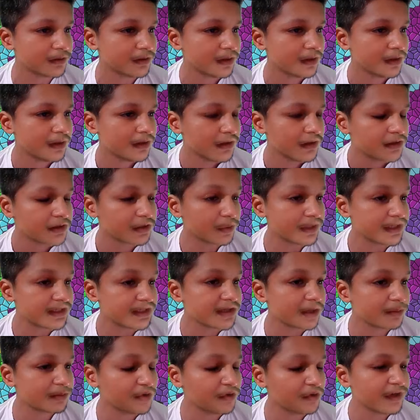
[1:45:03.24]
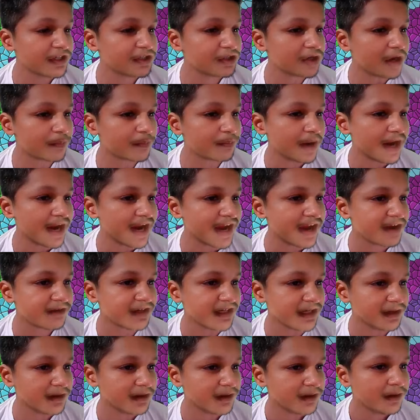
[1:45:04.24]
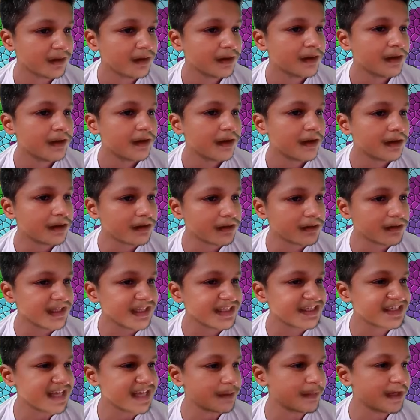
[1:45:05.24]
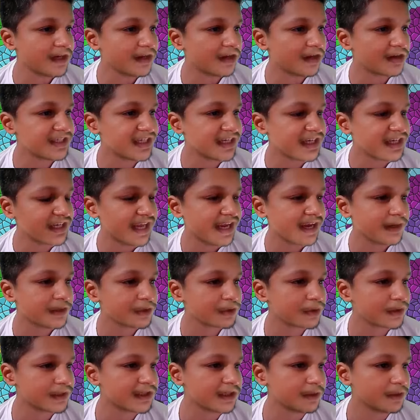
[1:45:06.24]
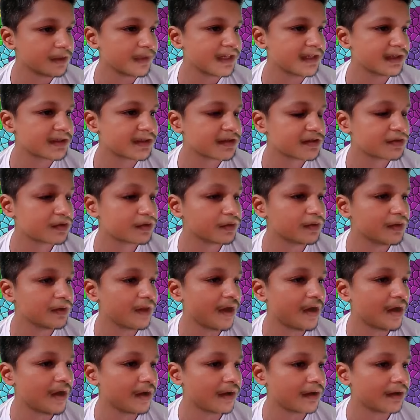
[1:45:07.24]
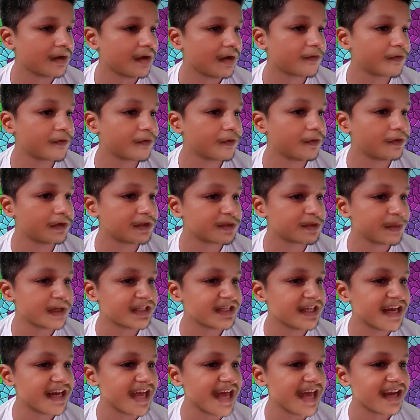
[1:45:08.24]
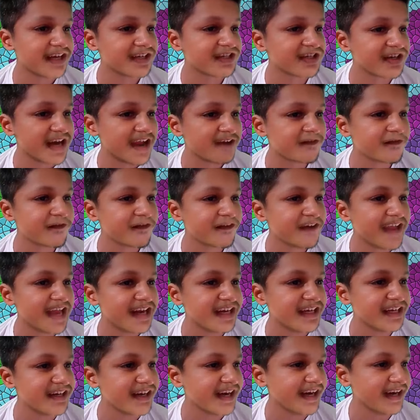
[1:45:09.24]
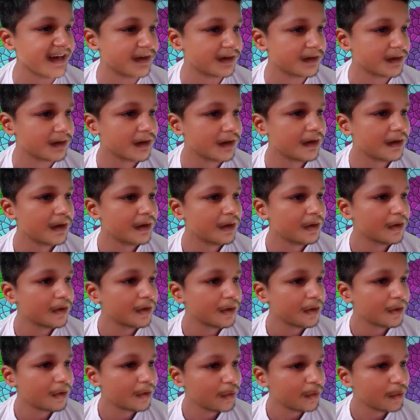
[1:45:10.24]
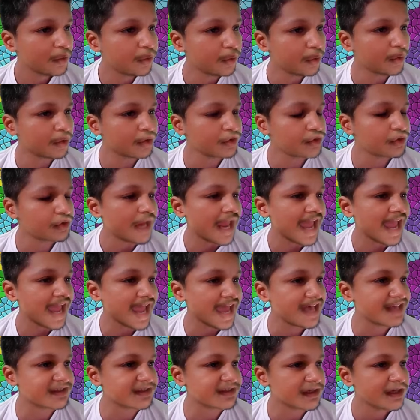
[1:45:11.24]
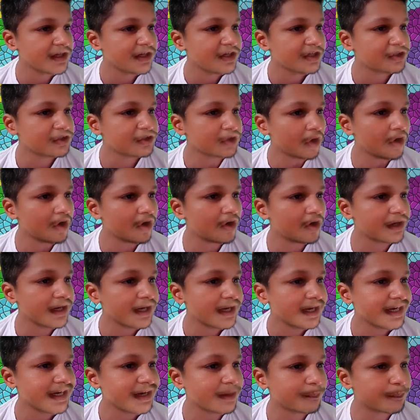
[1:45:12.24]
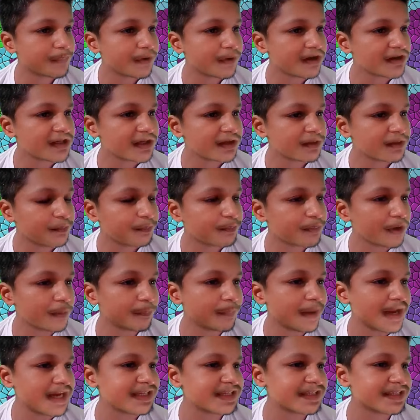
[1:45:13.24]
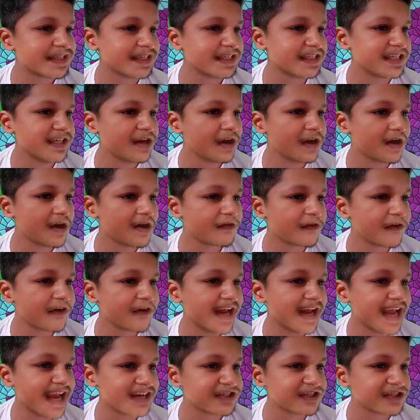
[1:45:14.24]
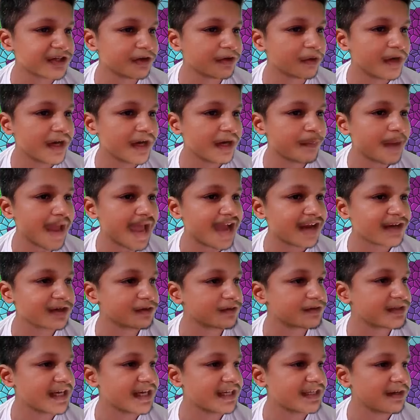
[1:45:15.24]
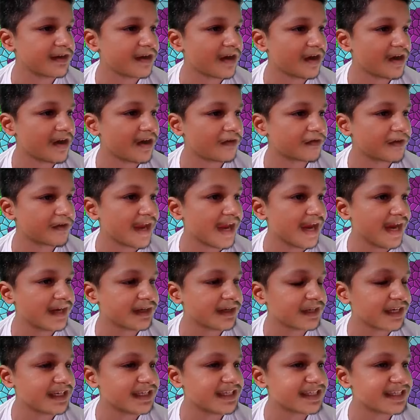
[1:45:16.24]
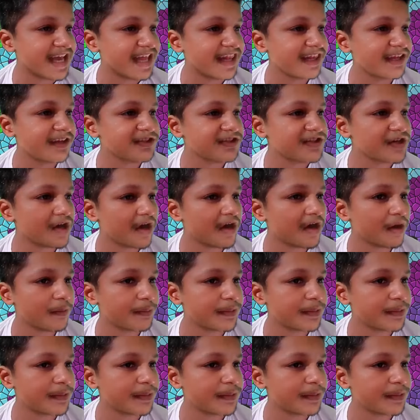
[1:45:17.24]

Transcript: So is the movie top-heavy? Only semi-logical and 20 minutes too long, of course, but the director F. Gary Gray, who has shown a pro propensity of our action going back to Set It Off aim the Italian job.